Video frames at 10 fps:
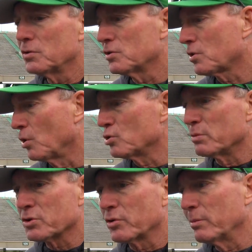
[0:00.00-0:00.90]
you just coach them
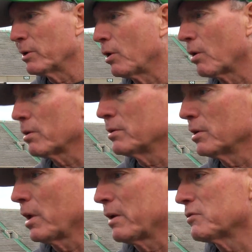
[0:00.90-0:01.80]
extremely hard, and a
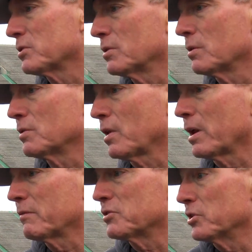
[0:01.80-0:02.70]
lot of you know a lot
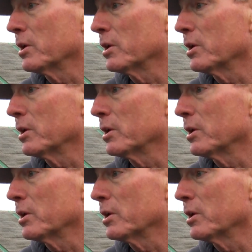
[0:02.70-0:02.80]
of it's them.